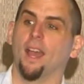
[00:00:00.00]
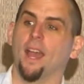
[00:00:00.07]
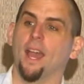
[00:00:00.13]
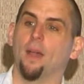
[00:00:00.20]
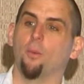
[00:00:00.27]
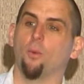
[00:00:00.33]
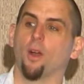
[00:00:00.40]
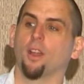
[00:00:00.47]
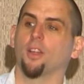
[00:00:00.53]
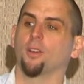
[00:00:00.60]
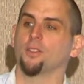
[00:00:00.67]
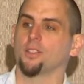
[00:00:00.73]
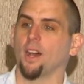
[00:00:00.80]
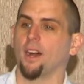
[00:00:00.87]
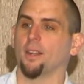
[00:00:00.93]
and what
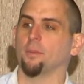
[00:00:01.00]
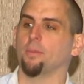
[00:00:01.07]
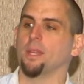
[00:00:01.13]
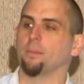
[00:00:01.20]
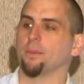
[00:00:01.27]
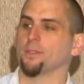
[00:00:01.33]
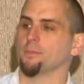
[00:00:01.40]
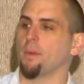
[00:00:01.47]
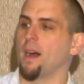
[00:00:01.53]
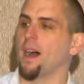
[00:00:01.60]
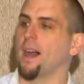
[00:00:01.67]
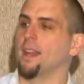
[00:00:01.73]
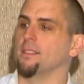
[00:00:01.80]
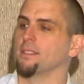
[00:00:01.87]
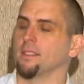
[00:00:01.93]
goes on in people's
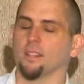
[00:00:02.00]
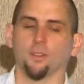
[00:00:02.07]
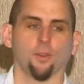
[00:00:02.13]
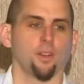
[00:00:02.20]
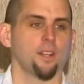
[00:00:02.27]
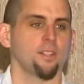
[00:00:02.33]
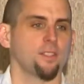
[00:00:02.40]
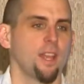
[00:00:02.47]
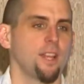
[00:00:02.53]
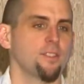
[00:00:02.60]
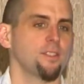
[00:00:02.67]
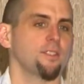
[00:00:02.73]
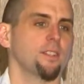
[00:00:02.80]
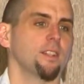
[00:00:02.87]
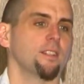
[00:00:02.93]
minds and in
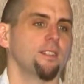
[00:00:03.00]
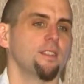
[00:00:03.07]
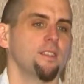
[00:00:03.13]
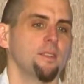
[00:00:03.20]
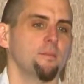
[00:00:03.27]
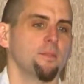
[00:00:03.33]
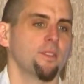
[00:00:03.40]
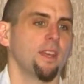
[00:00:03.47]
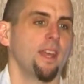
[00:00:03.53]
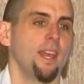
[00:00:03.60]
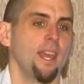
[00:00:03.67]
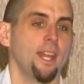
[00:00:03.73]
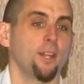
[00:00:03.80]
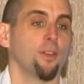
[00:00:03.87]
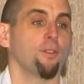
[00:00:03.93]
organizations and in teams
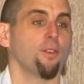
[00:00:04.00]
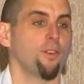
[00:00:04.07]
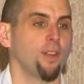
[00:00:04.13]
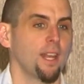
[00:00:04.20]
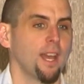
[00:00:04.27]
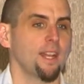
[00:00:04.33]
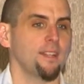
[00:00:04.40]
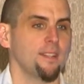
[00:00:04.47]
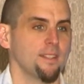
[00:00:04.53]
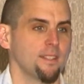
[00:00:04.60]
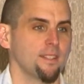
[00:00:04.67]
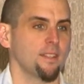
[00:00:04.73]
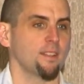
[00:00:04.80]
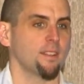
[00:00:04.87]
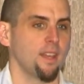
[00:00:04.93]
in converting ideas
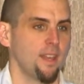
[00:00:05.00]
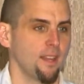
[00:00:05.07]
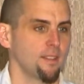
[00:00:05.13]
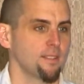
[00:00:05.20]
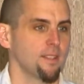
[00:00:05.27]
into things.